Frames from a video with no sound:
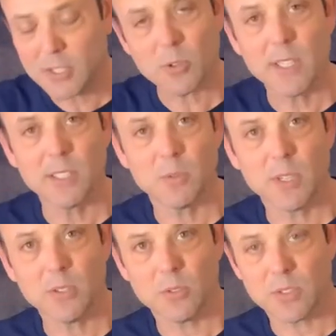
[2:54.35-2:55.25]
crazy
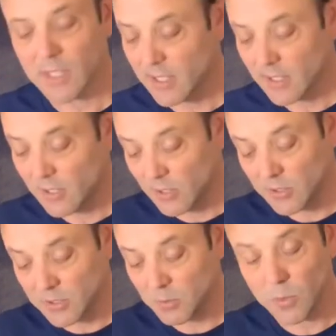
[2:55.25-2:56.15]
wrinkles
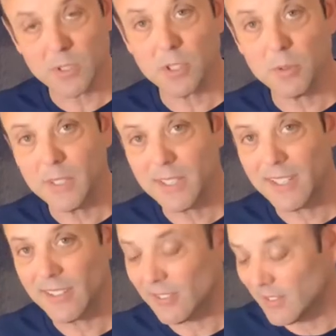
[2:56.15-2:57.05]
because once they're in there,